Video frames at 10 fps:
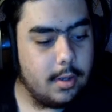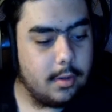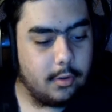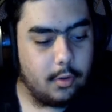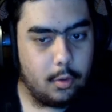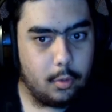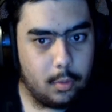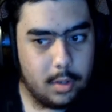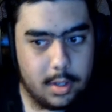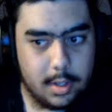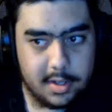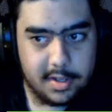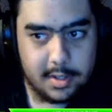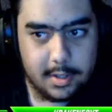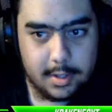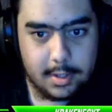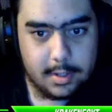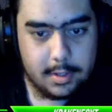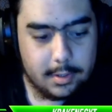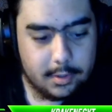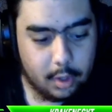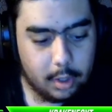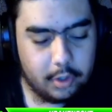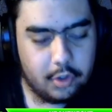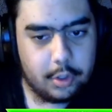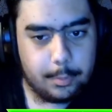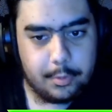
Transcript: So I usually